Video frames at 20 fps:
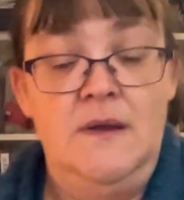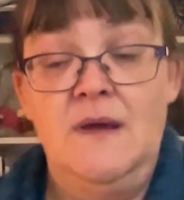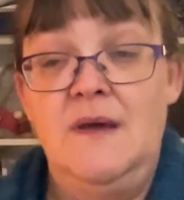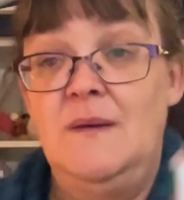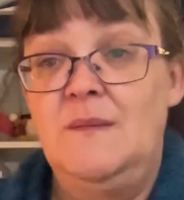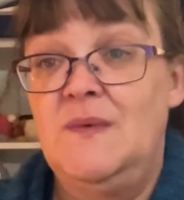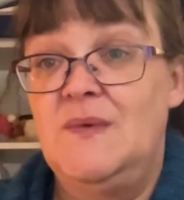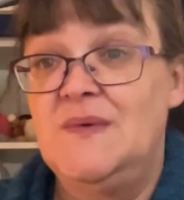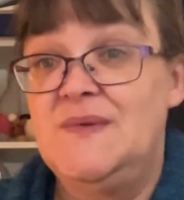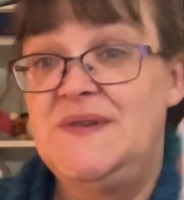
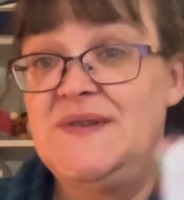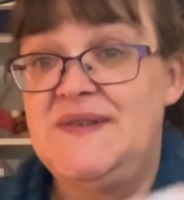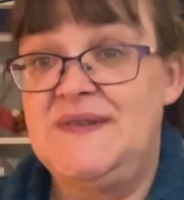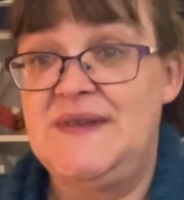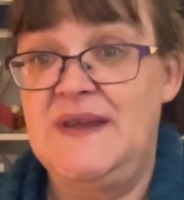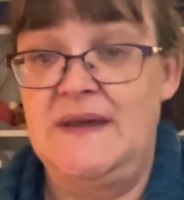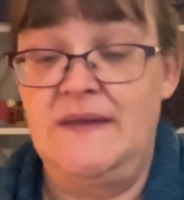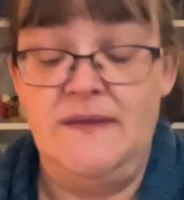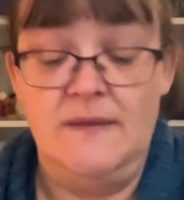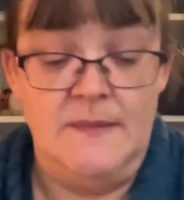I'm going to
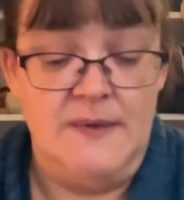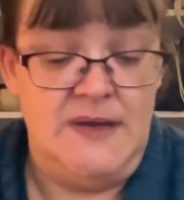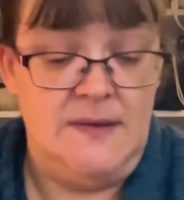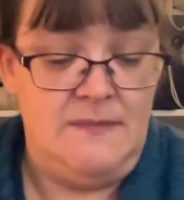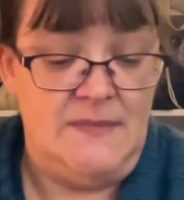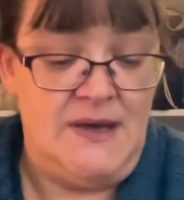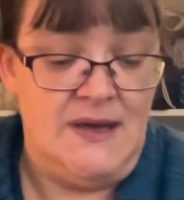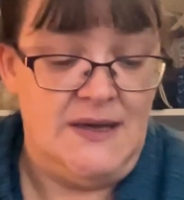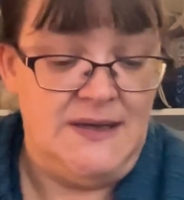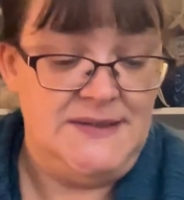stick them in
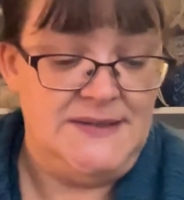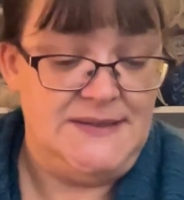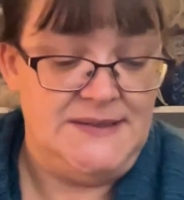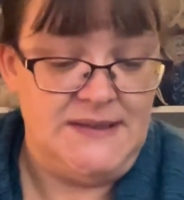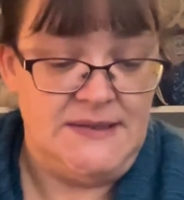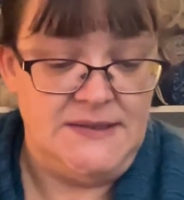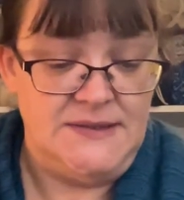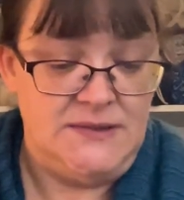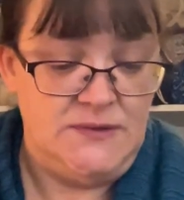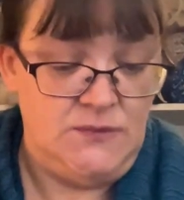my handy
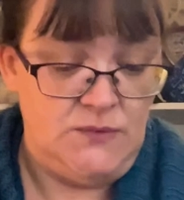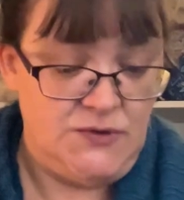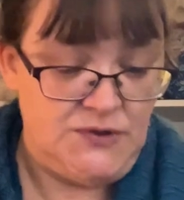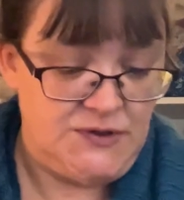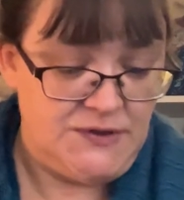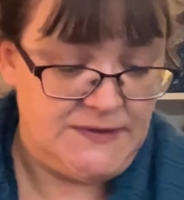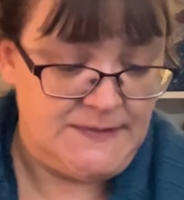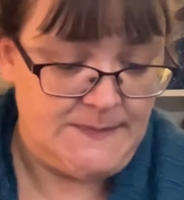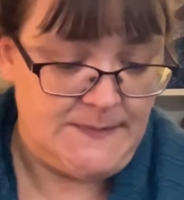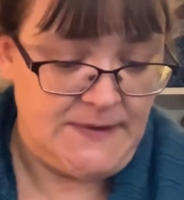dandy
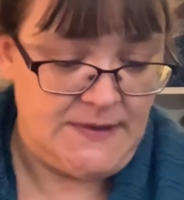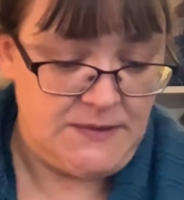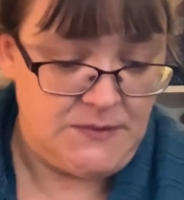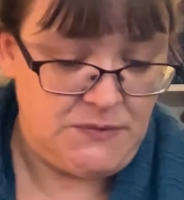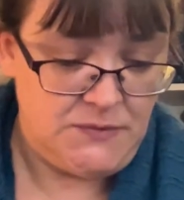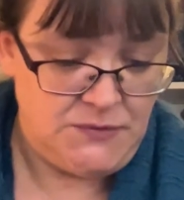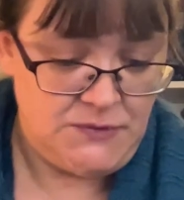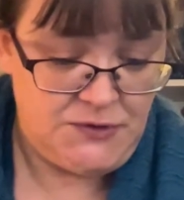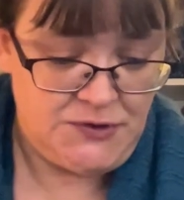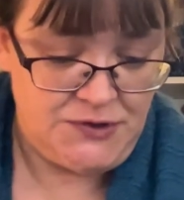notions
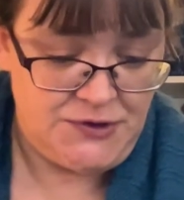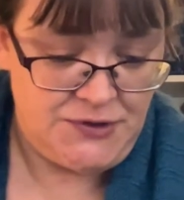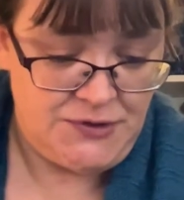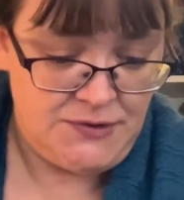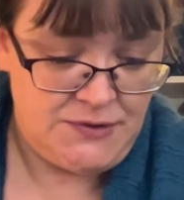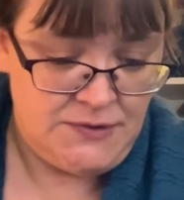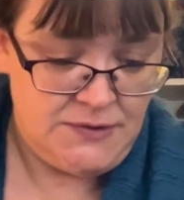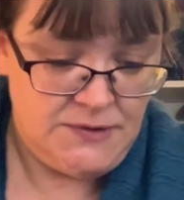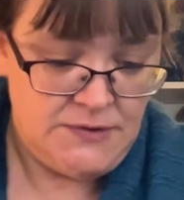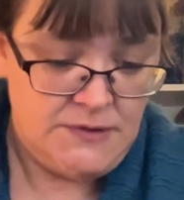pouch
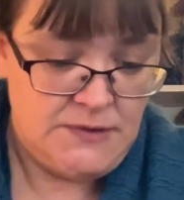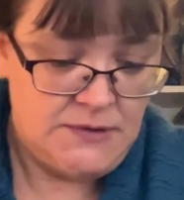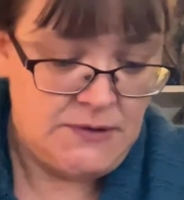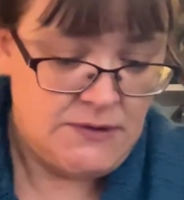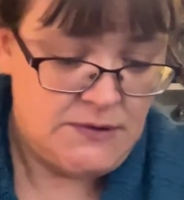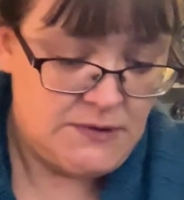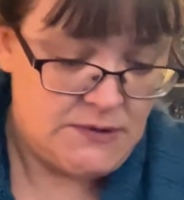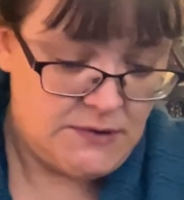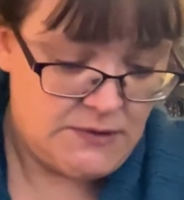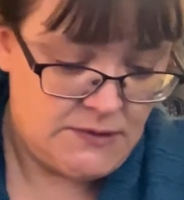
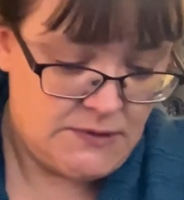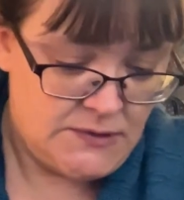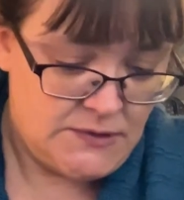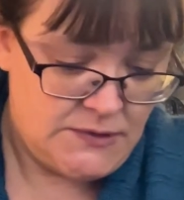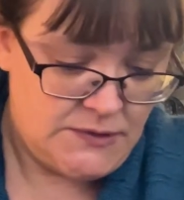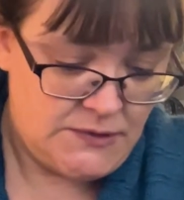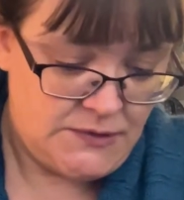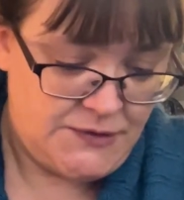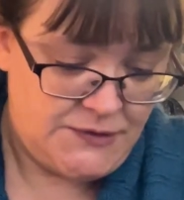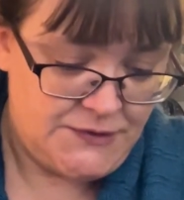
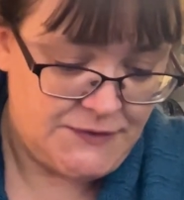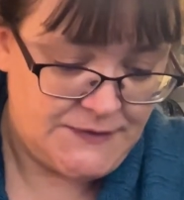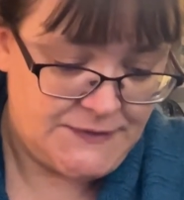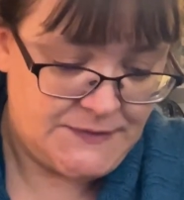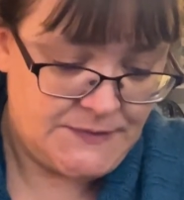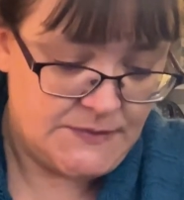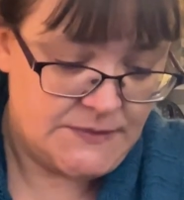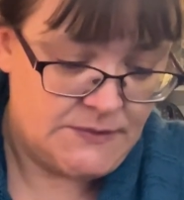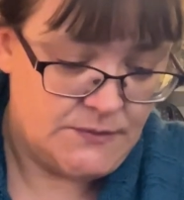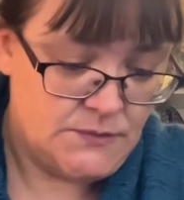just
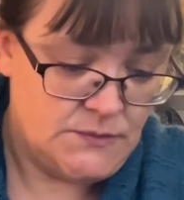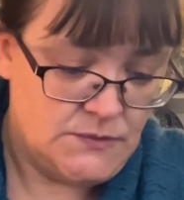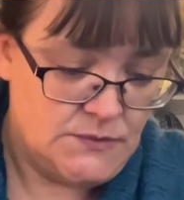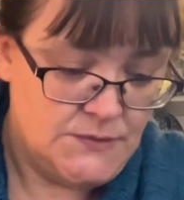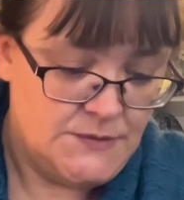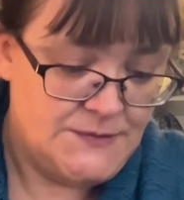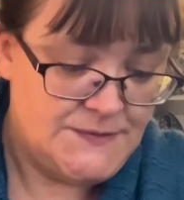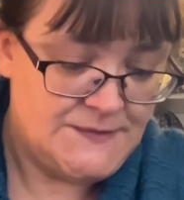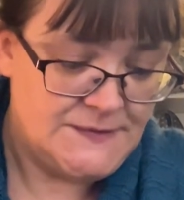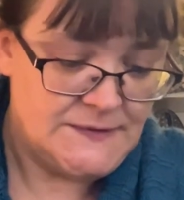so I don't
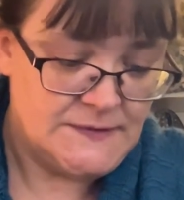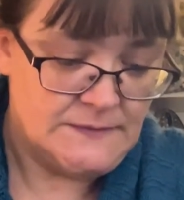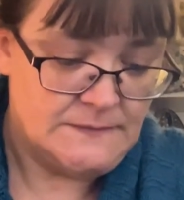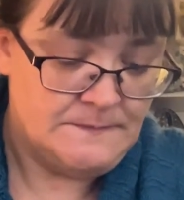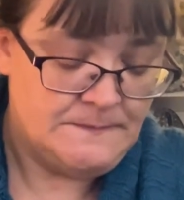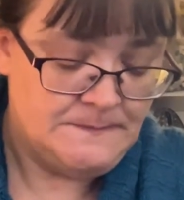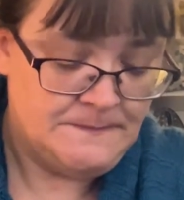lose them.